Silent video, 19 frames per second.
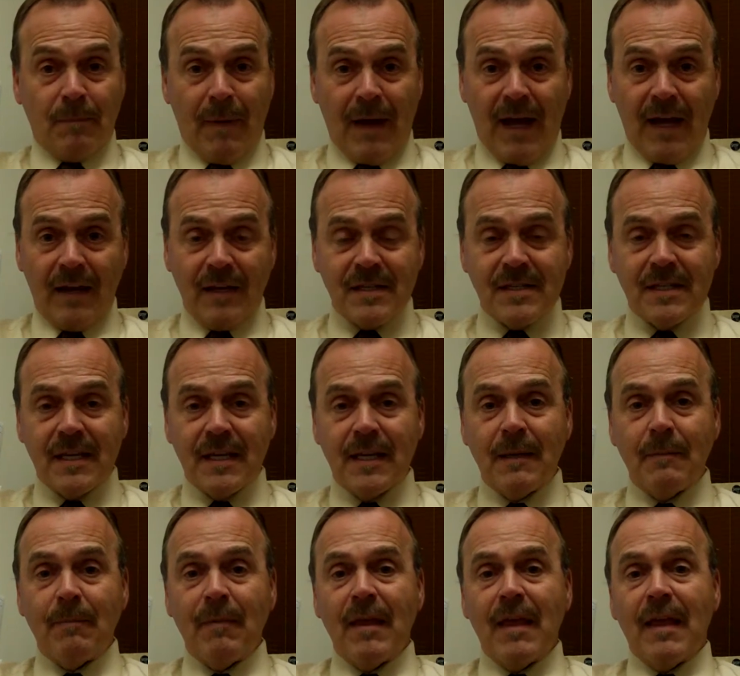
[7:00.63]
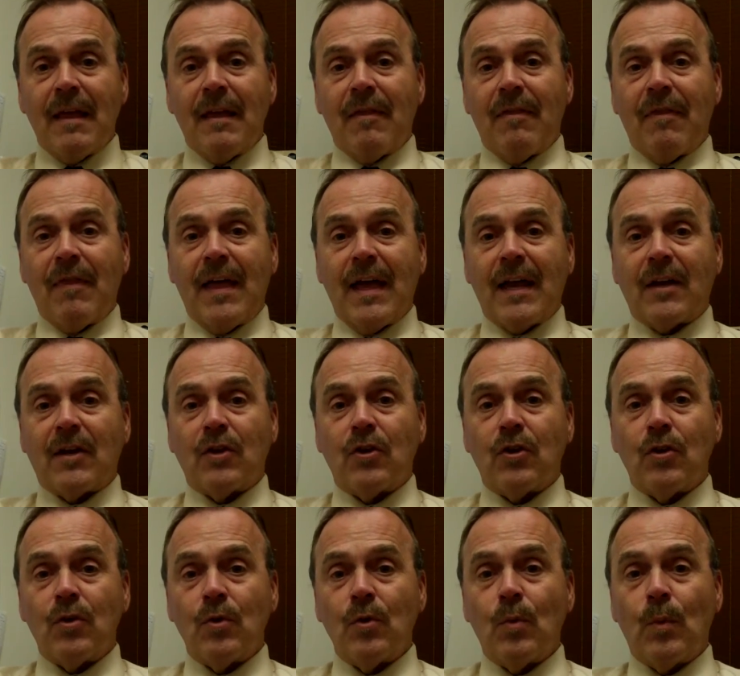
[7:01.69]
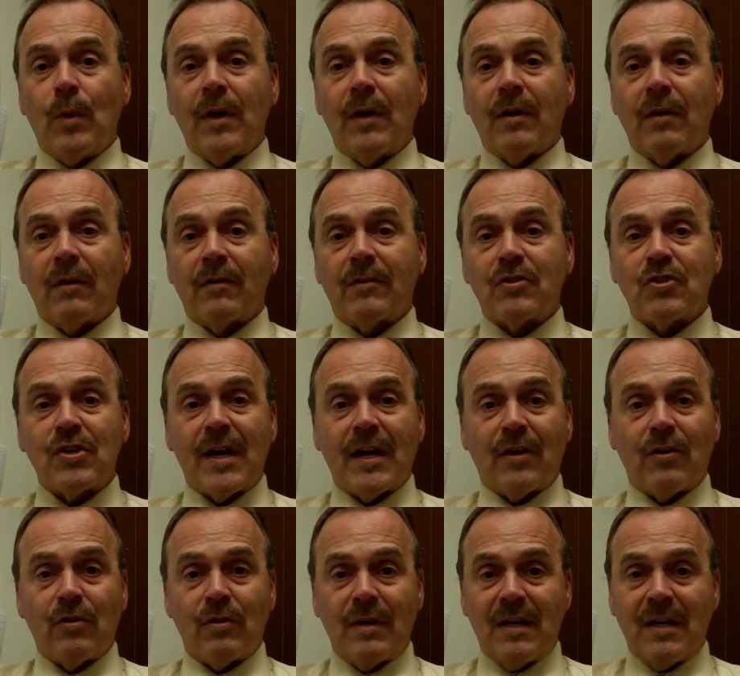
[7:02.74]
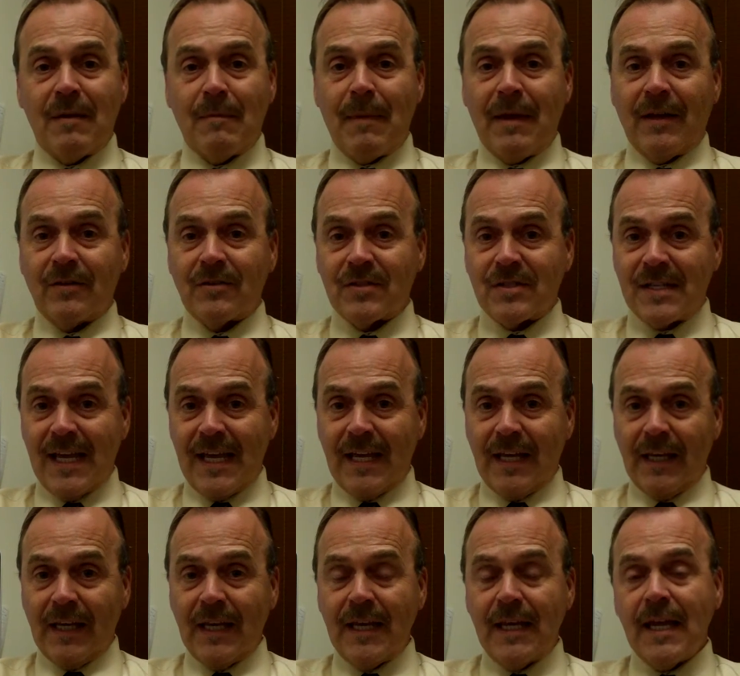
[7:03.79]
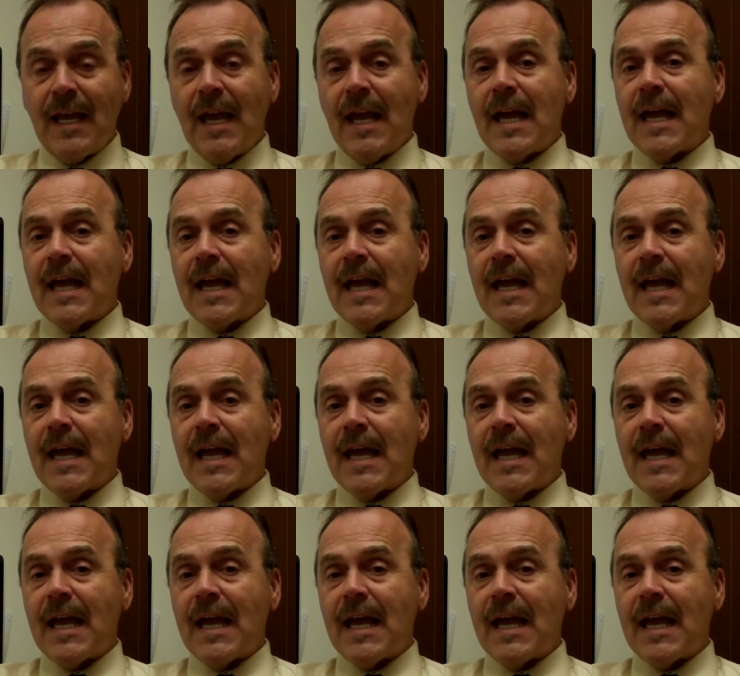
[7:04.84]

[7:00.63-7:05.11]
policy that you will check your emails daily.